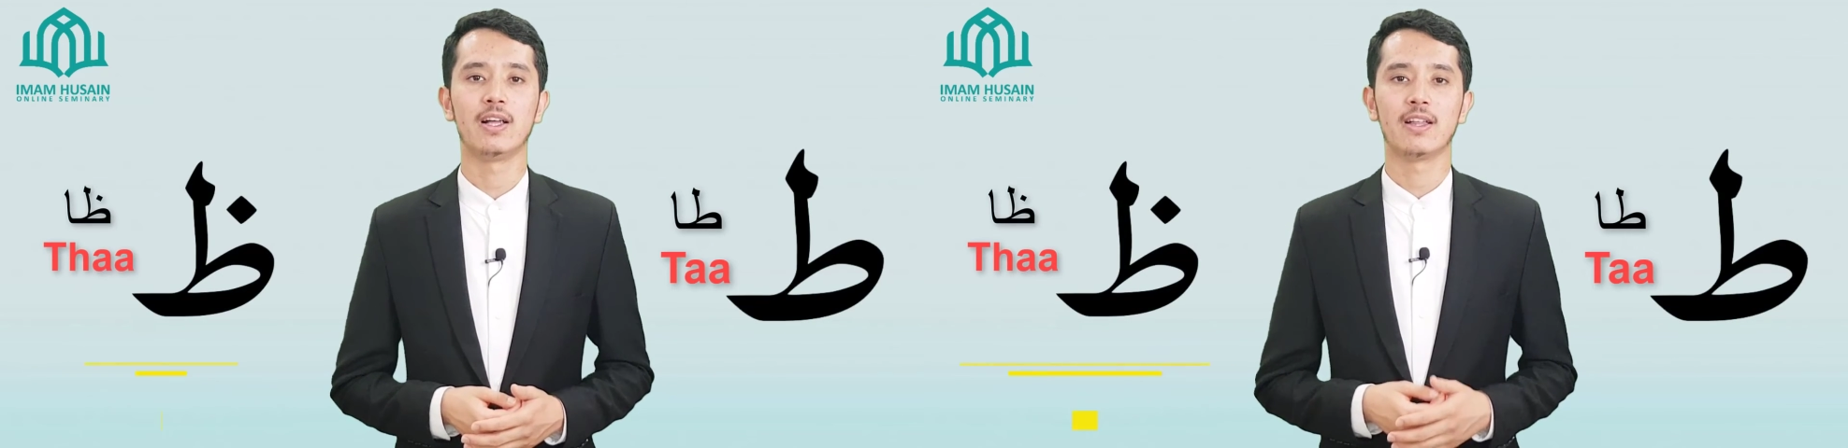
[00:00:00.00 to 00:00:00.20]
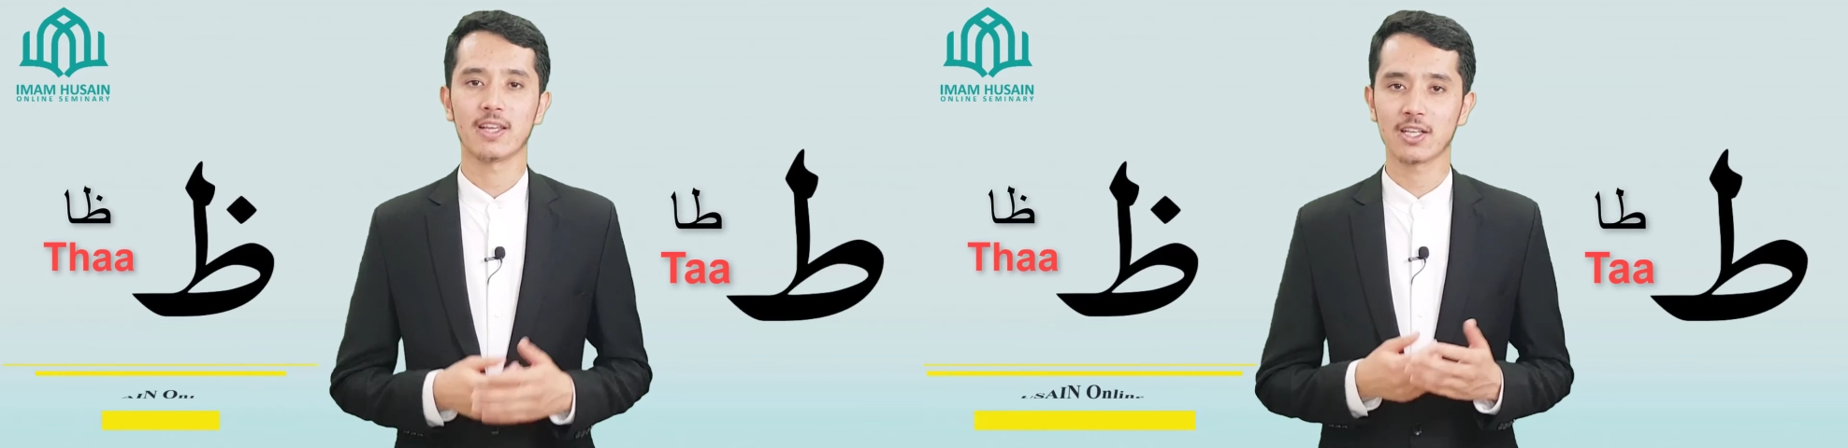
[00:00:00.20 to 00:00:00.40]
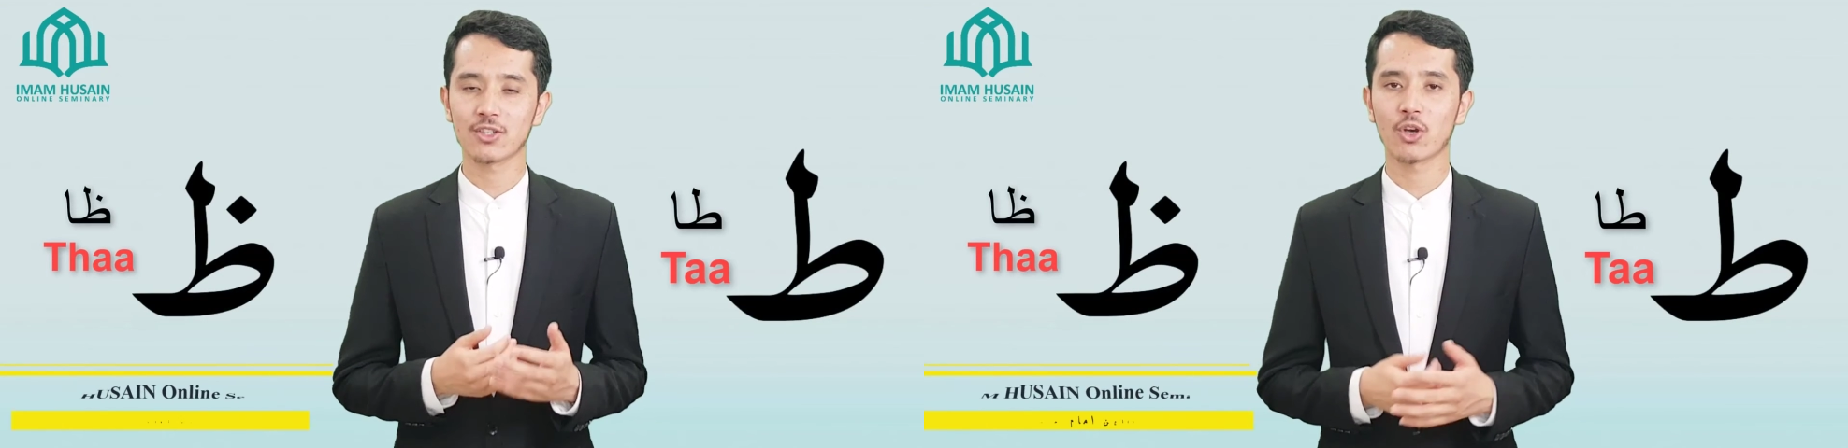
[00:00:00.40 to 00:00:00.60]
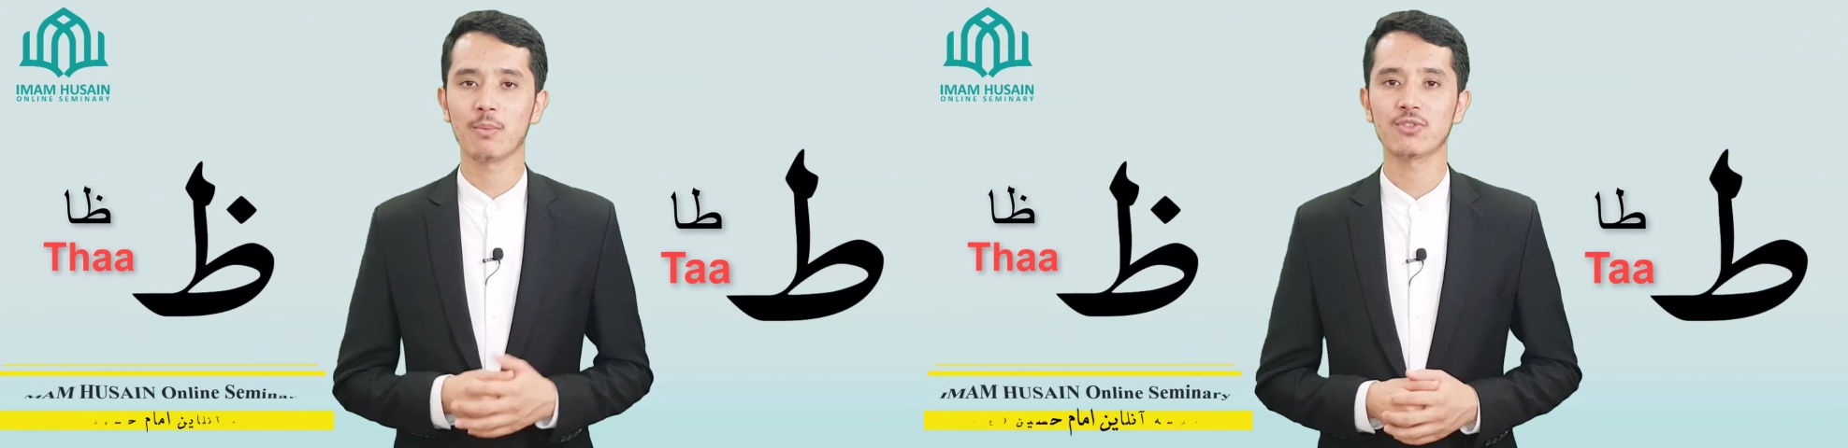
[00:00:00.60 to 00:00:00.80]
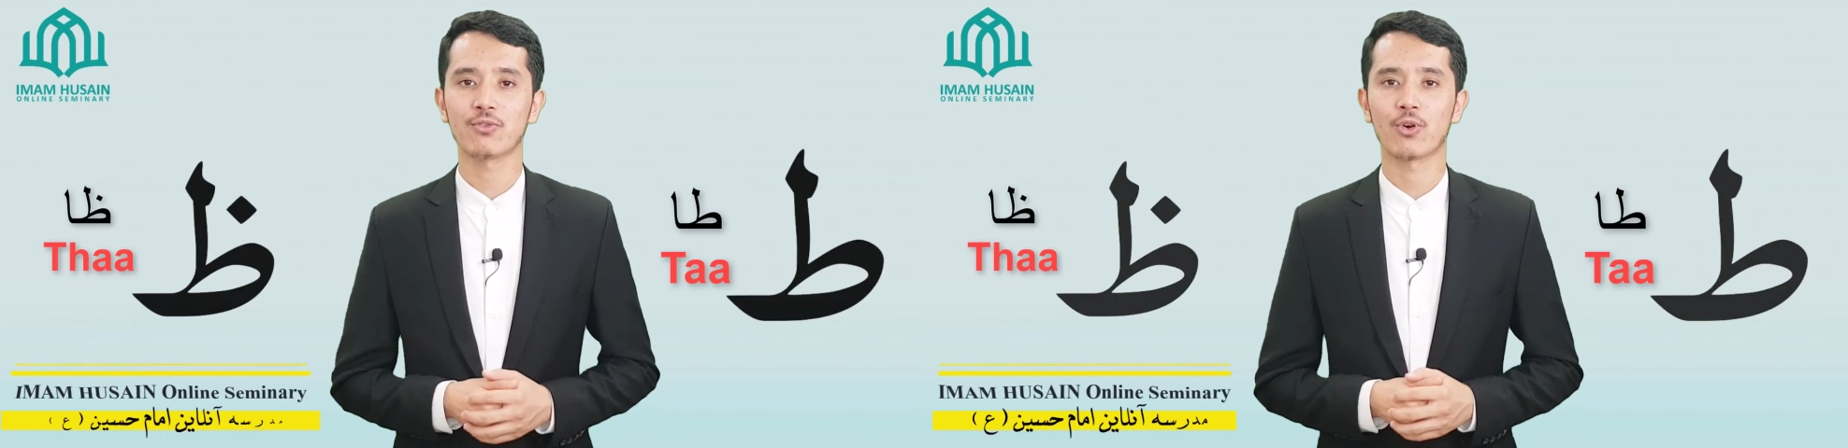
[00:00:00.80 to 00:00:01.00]
Thank you so
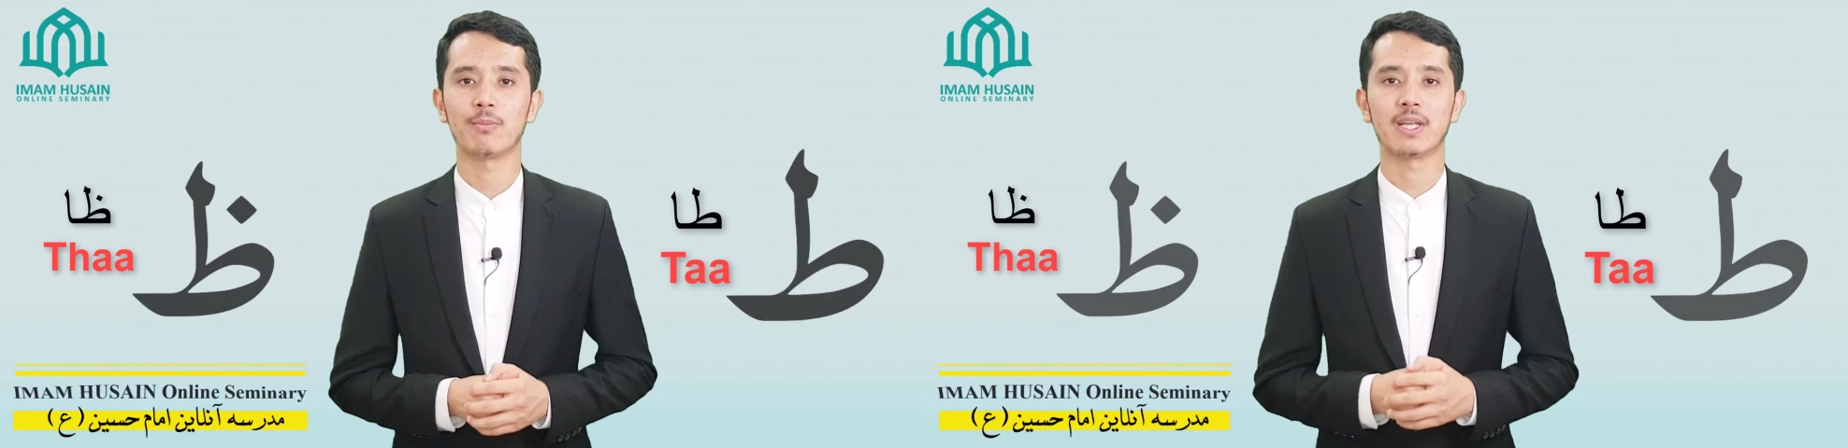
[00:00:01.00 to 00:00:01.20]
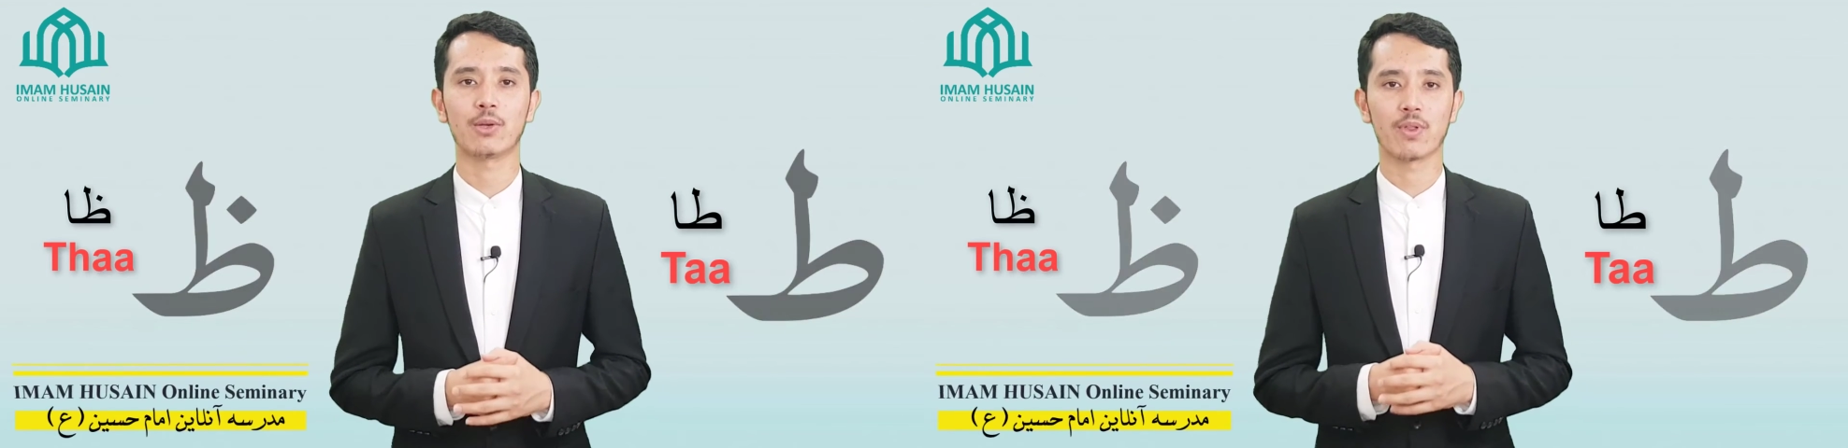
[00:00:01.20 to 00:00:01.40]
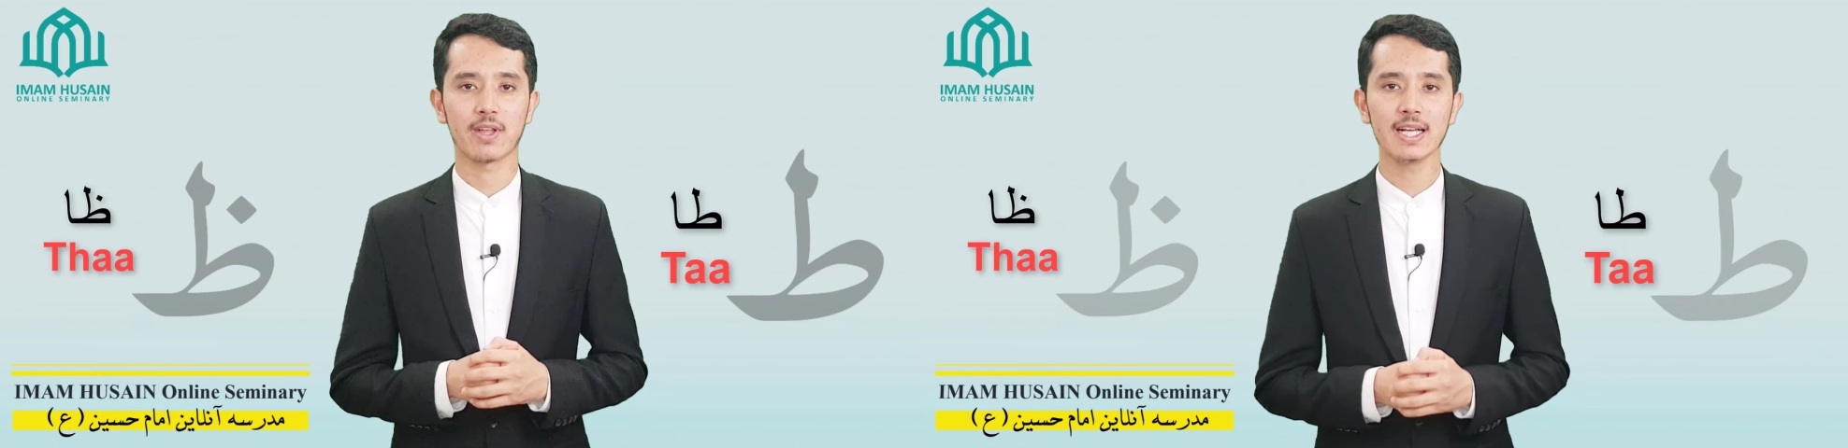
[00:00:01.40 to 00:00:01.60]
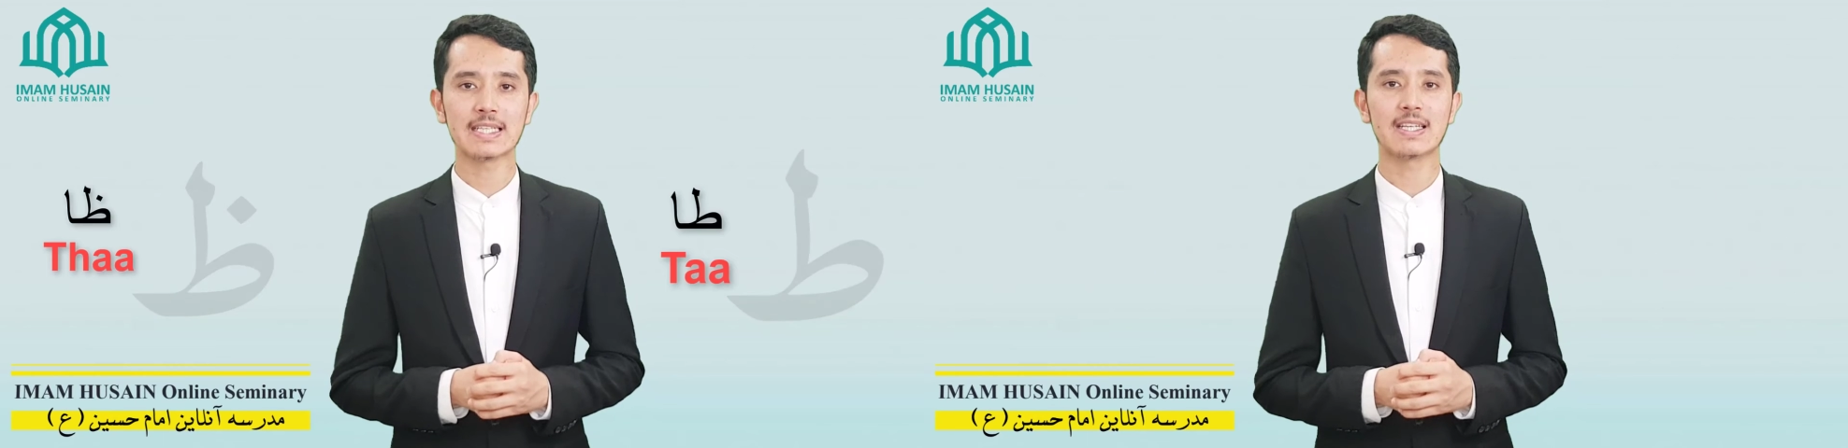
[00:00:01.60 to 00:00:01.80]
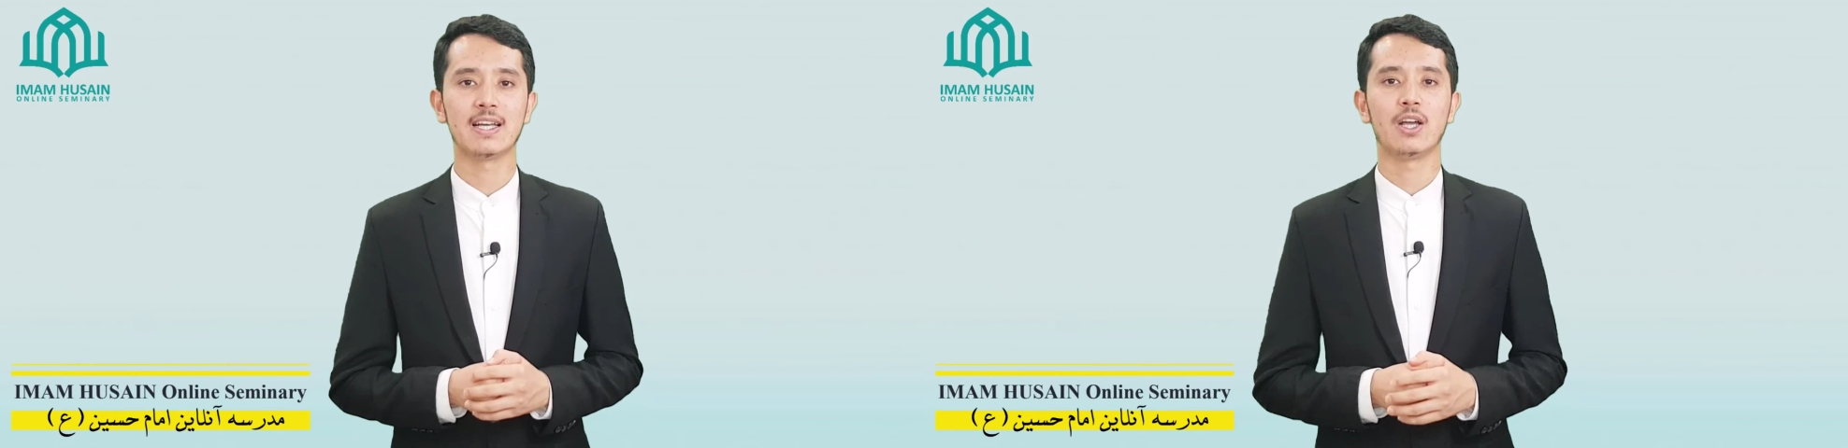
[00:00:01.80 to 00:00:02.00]
much for being with us.